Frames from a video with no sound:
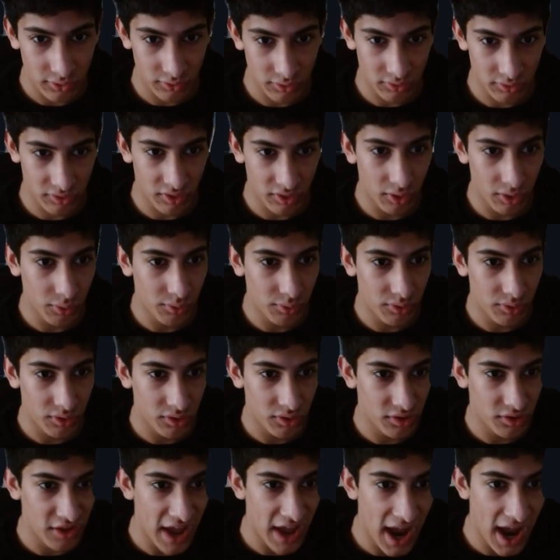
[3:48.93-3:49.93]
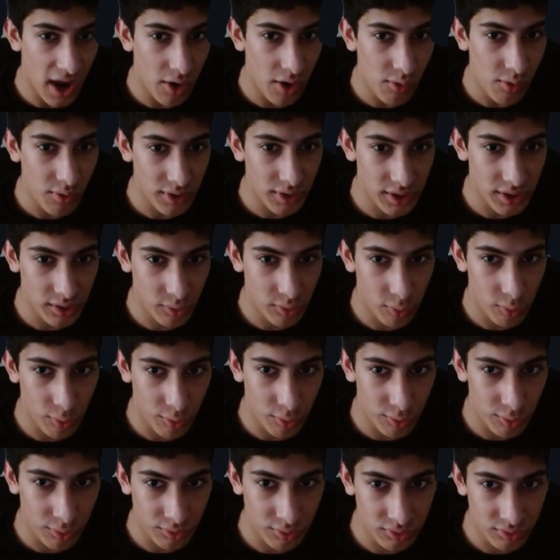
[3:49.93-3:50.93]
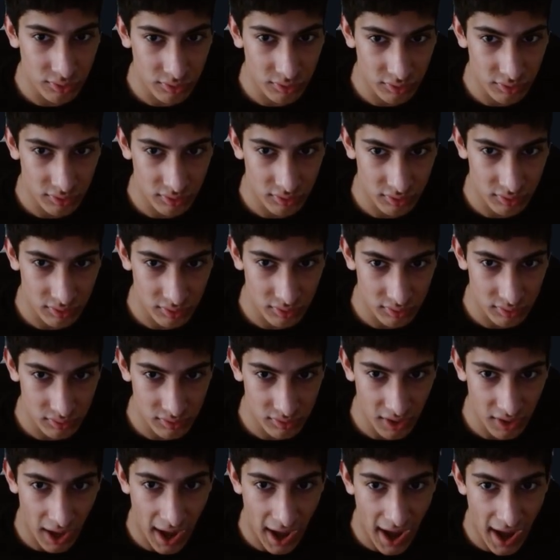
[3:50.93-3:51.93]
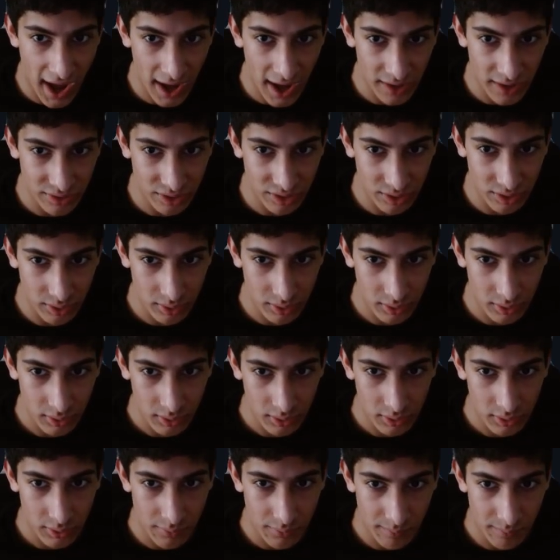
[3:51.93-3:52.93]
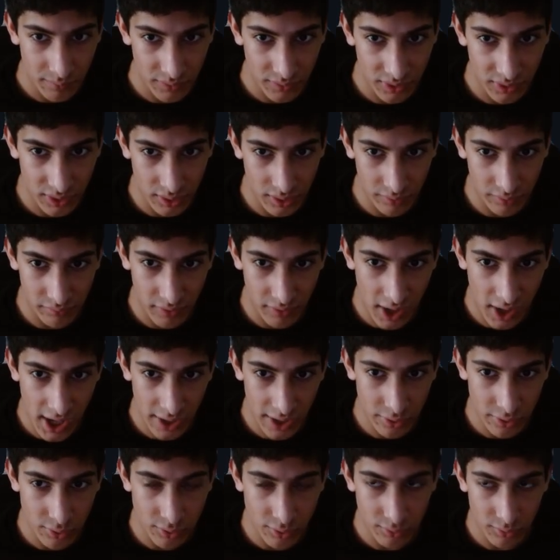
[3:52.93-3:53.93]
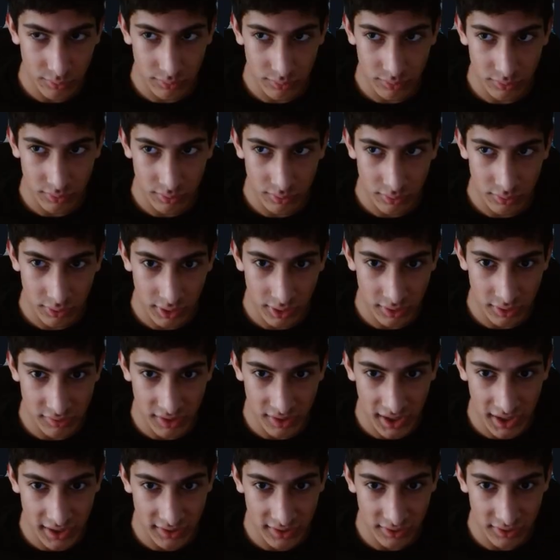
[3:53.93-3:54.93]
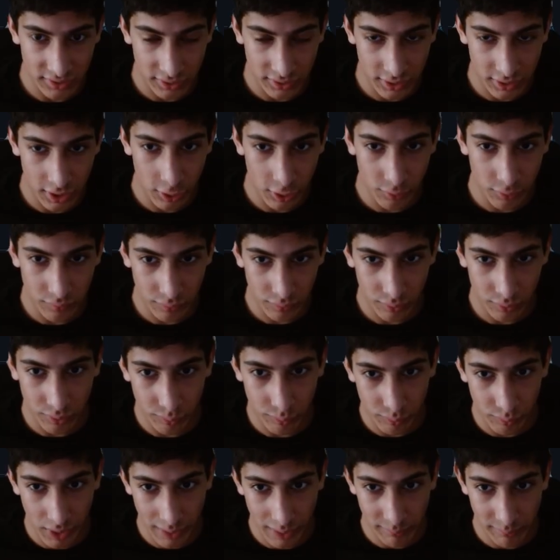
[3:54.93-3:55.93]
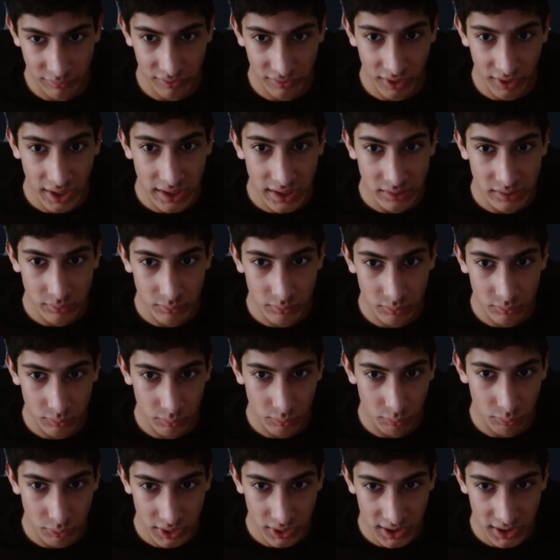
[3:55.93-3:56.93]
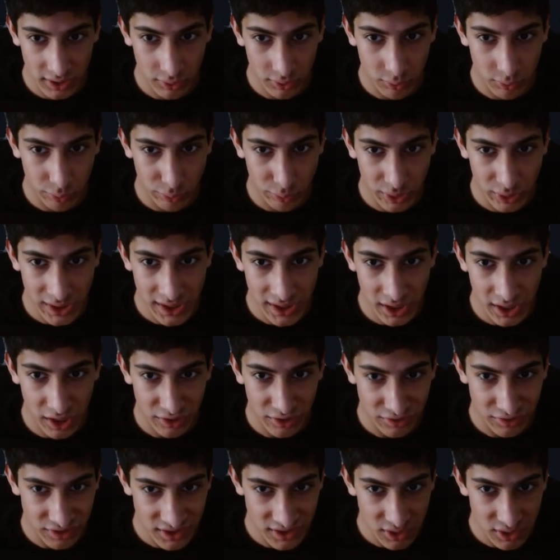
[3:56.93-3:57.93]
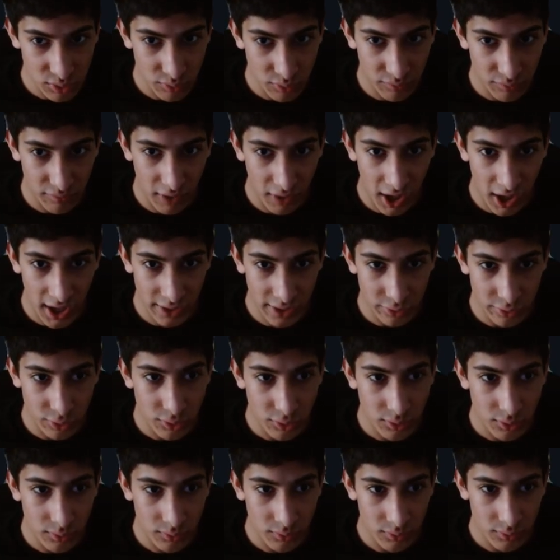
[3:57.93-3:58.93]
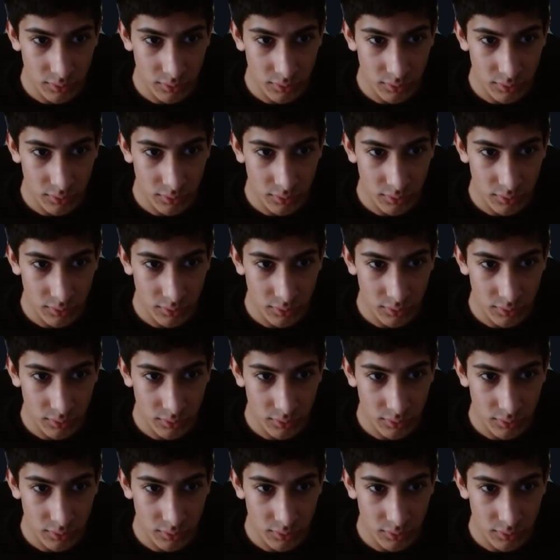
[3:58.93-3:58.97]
So now, in order to add the file containing the code for the website, we can create a new file,